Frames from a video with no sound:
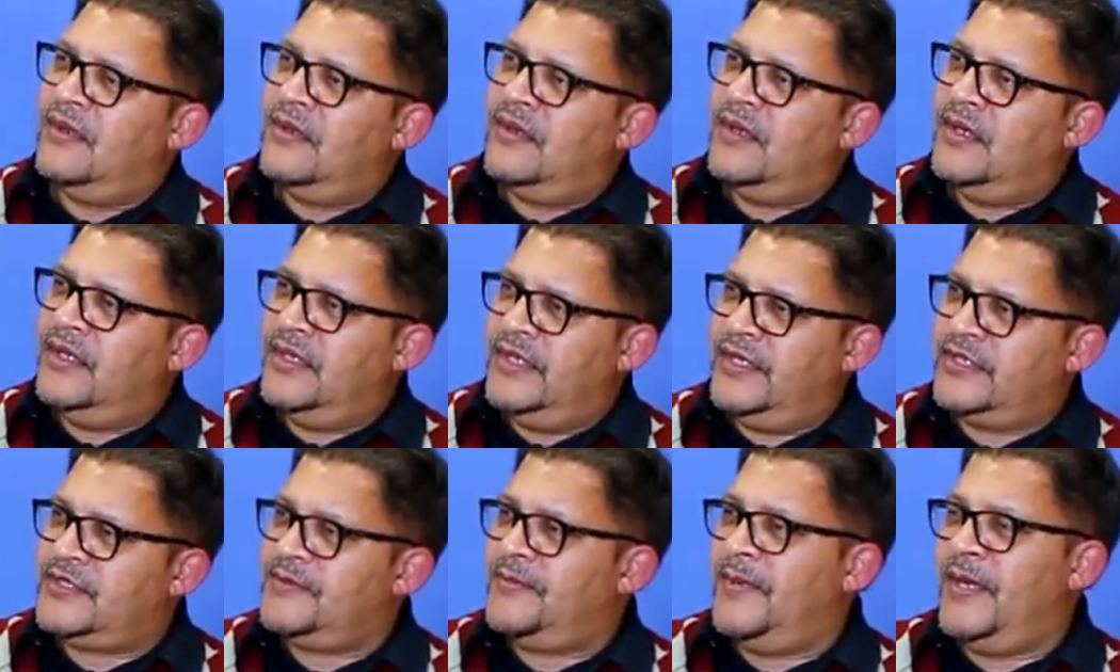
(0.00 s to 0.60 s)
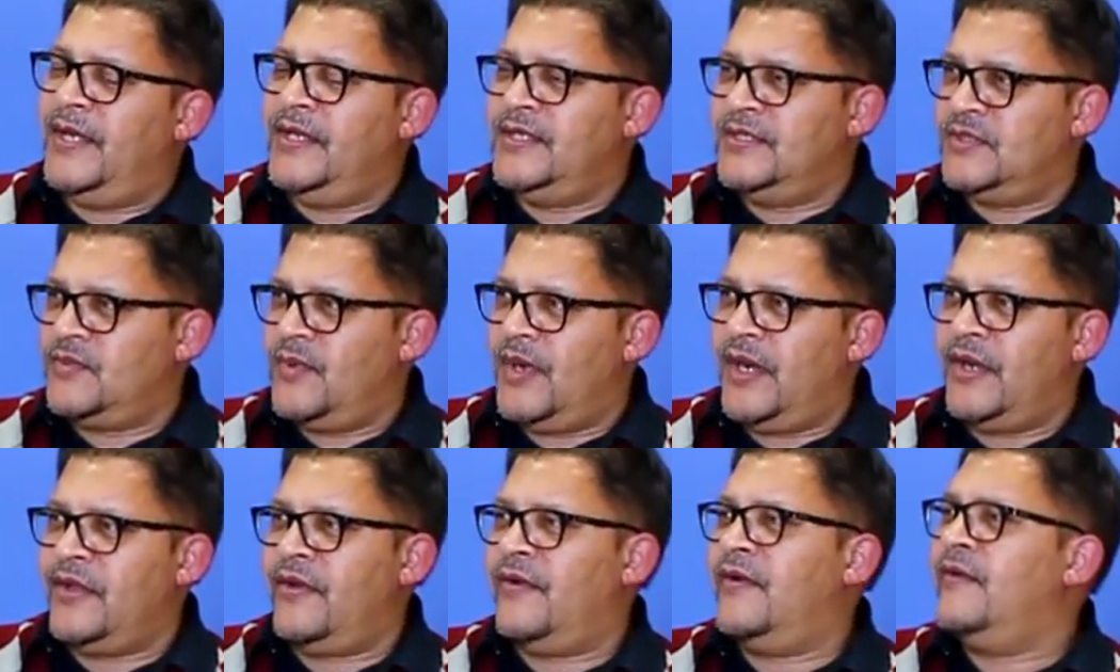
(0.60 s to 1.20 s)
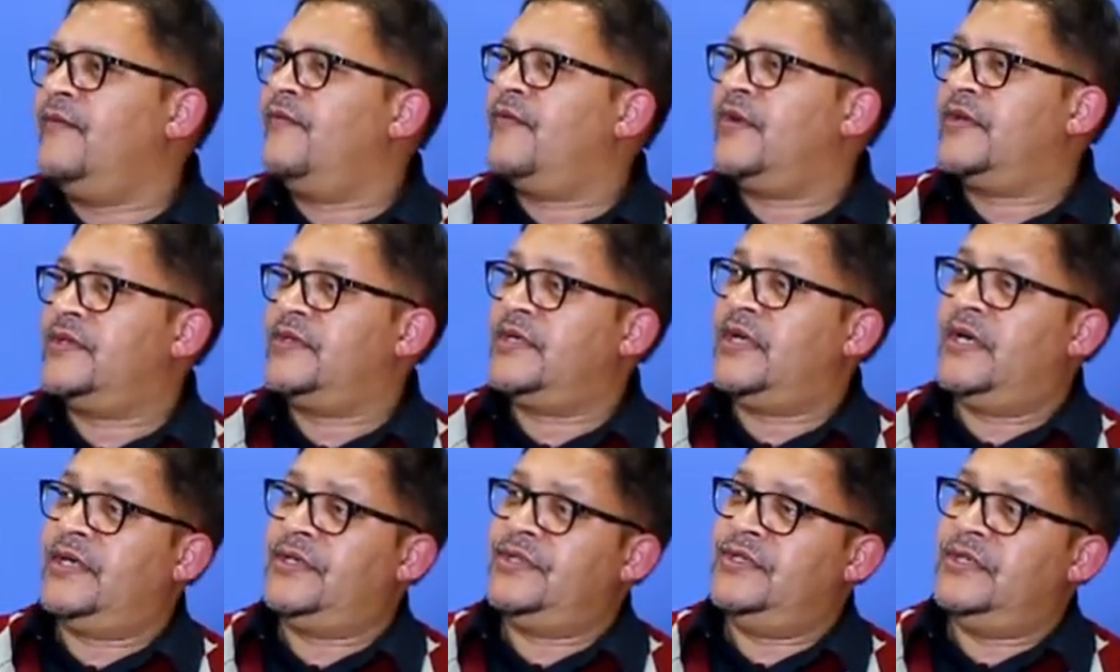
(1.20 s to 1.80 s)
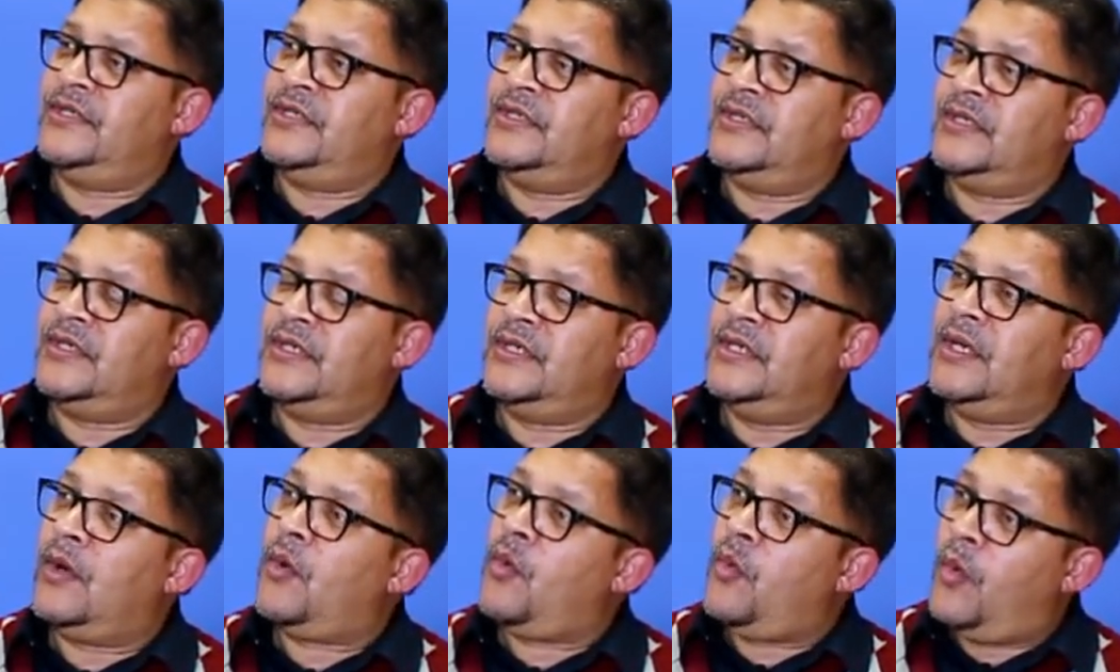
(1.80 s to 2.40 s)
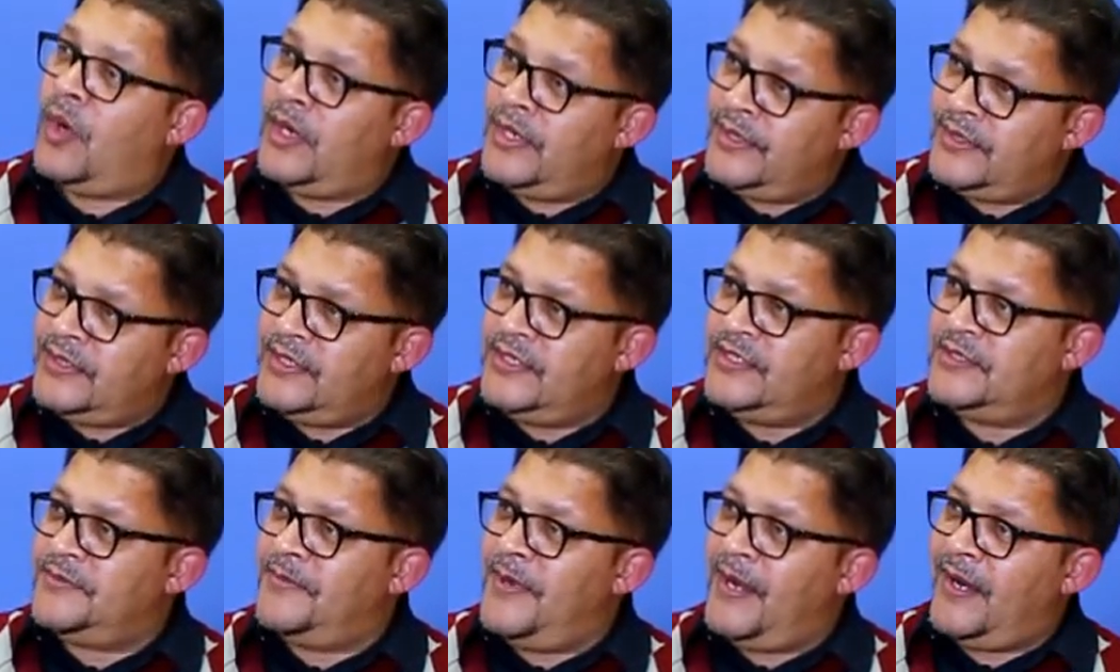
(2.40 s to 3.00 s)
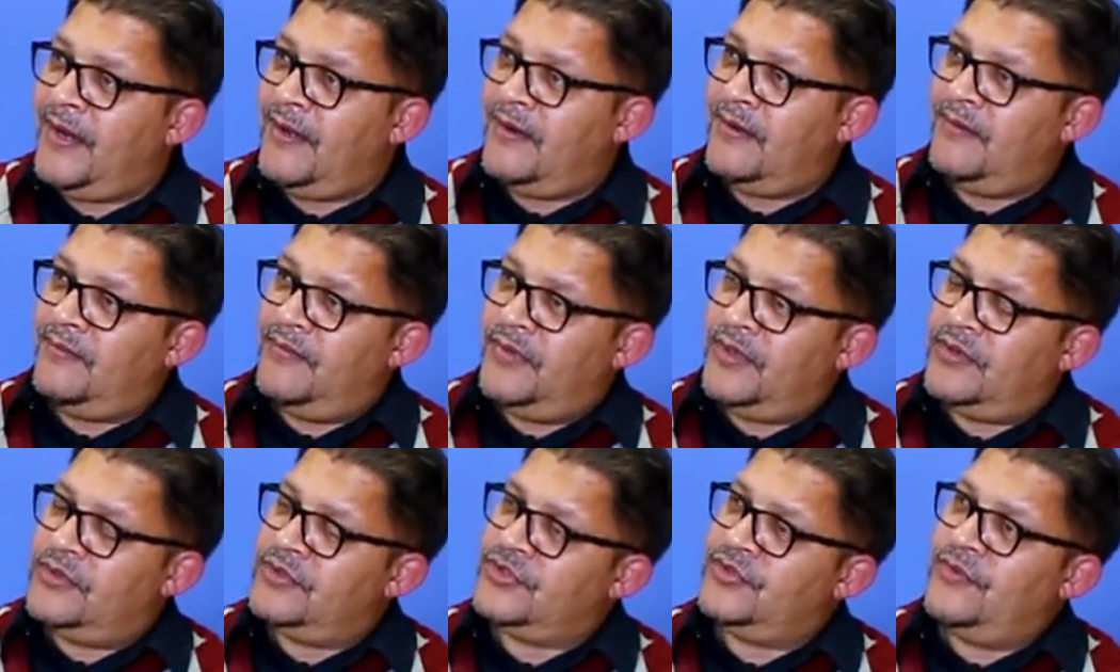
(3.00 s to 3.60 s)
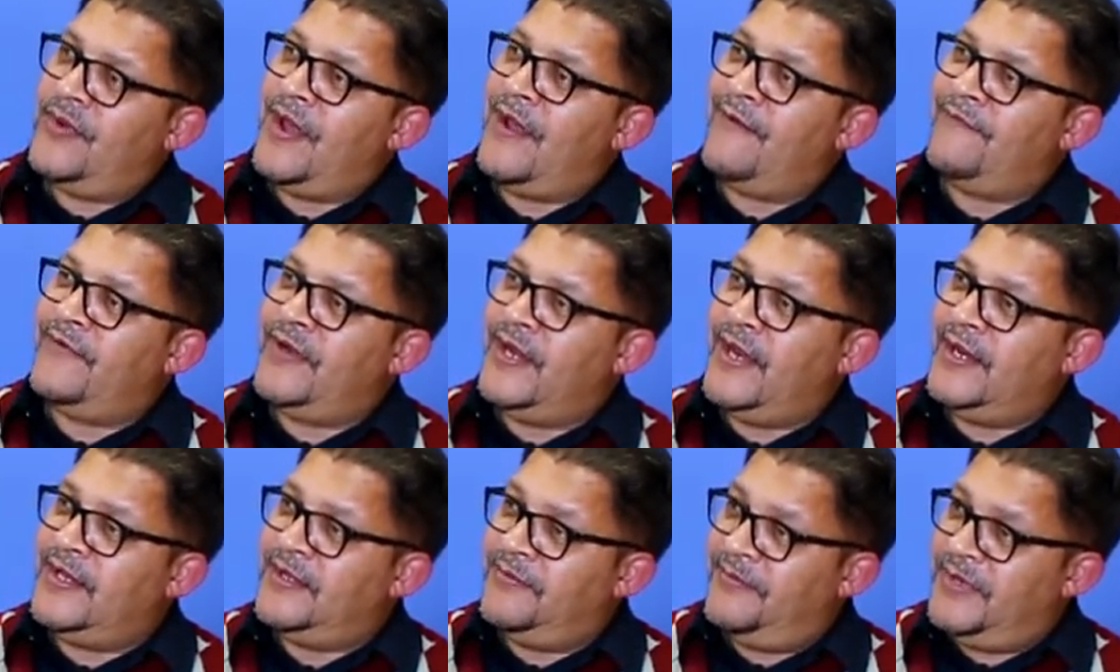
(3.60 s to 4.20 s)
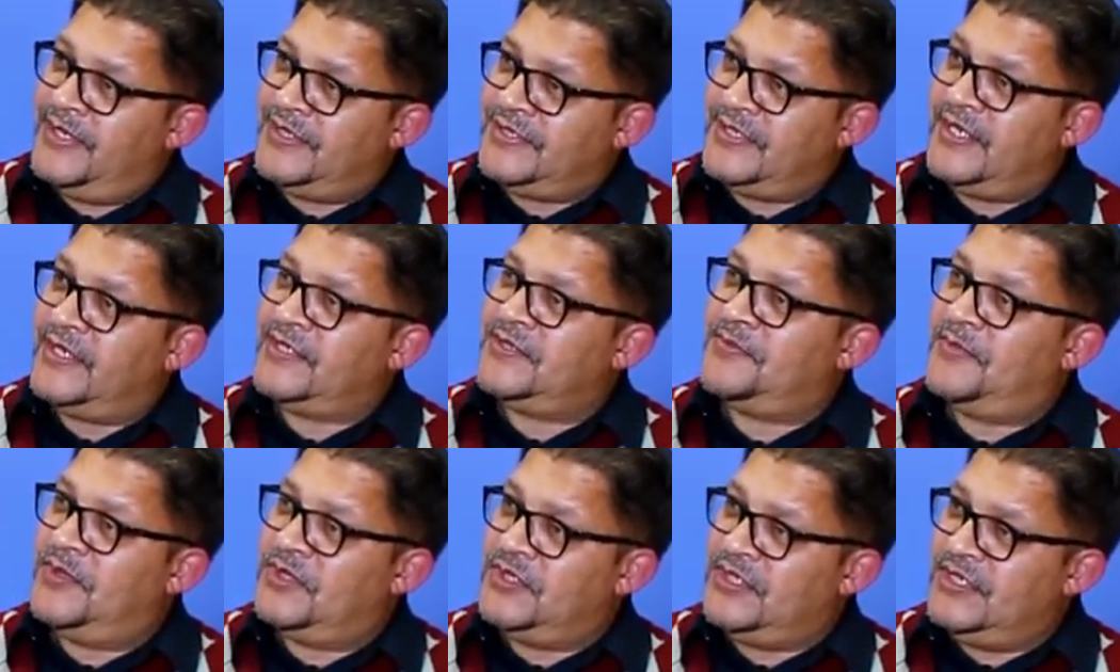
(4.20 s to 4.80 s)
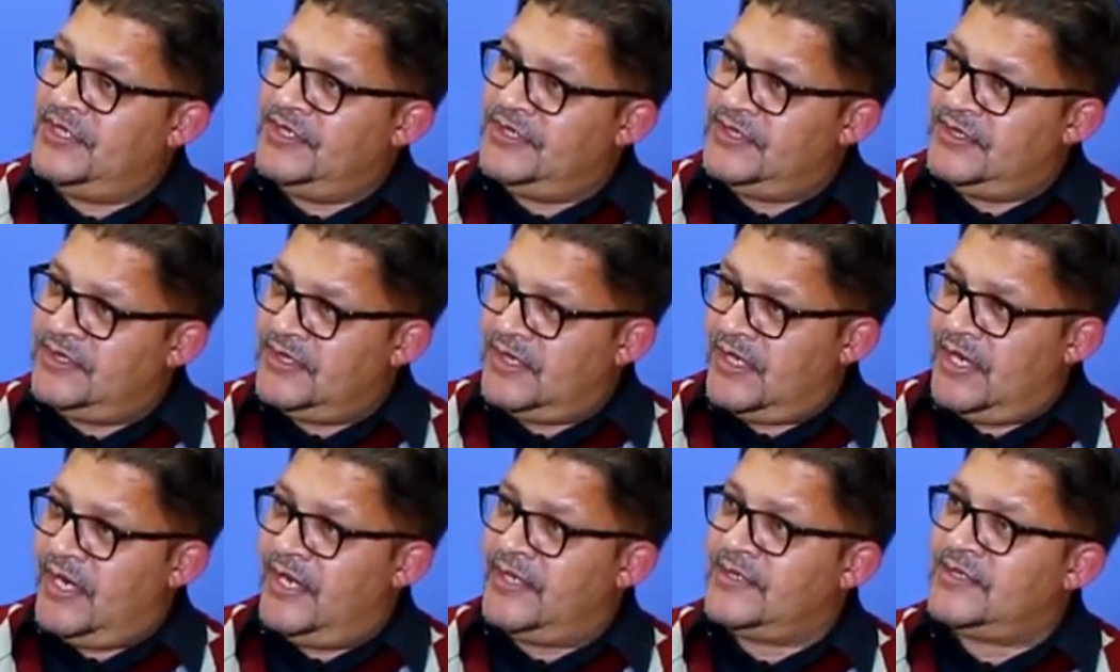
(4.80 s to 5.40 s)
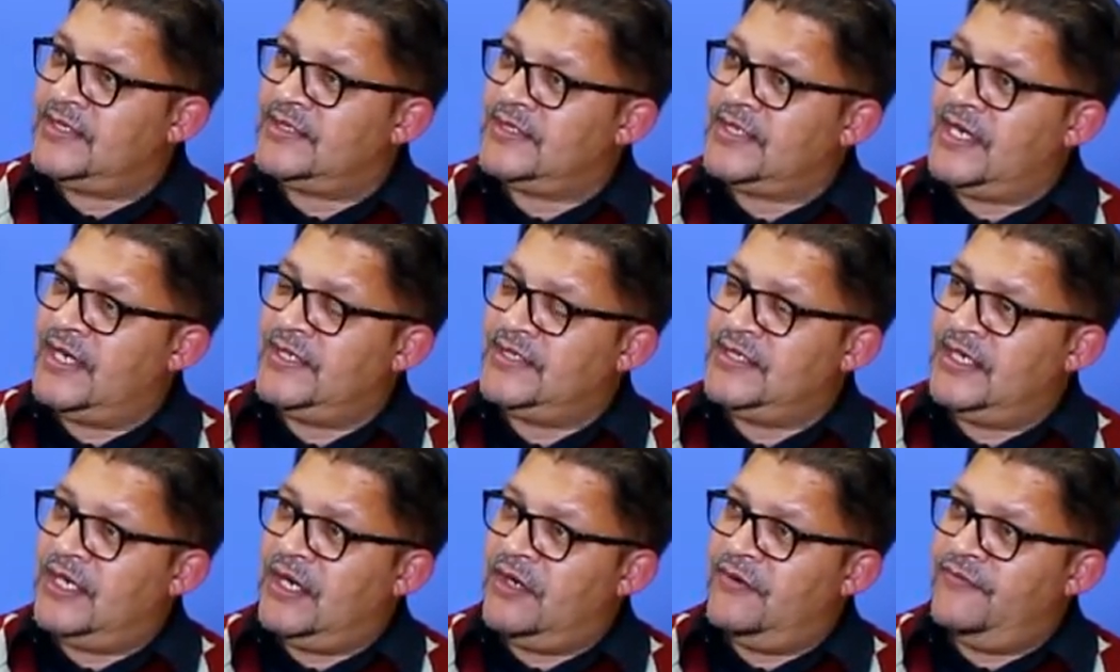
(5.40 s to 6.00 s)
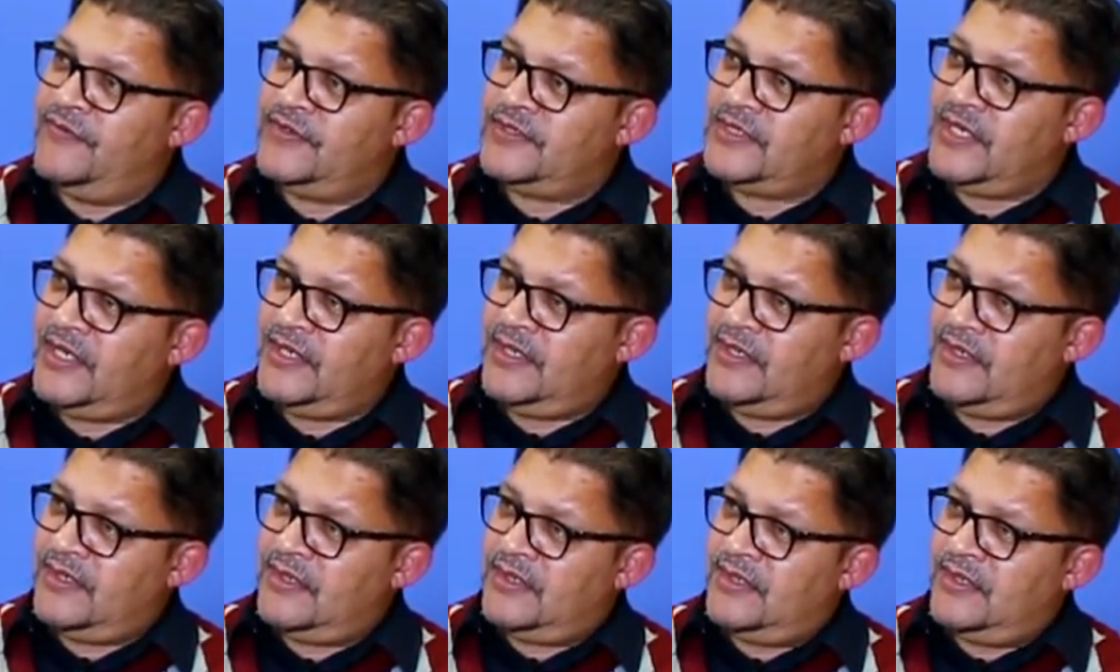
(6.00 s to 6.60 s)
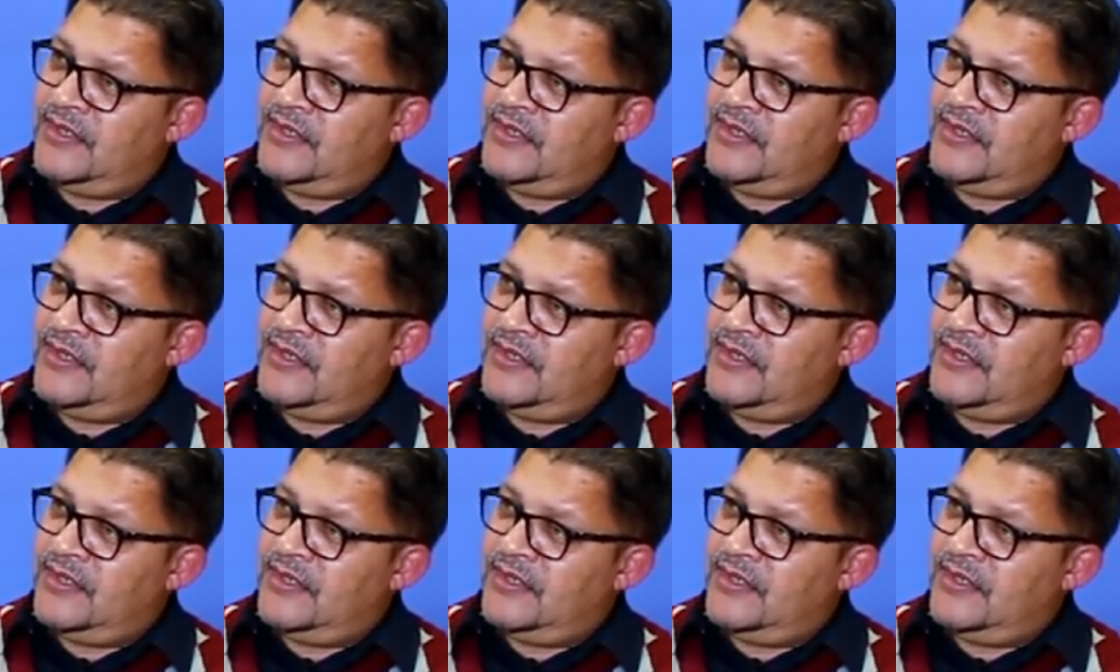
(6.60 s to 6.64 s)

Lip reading: It explains why your infrastructure quality is bad, because you haven't had the best expertise exercising oversight.